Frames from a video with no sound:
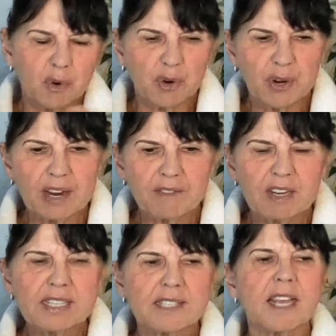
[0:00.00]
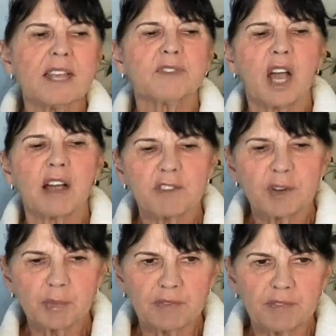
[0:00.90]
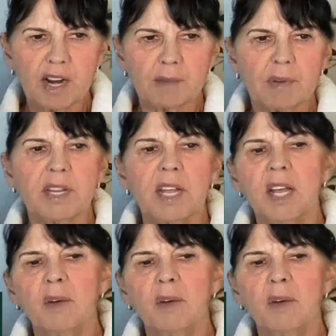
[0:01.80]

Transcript: create a very safe, comfortable environment.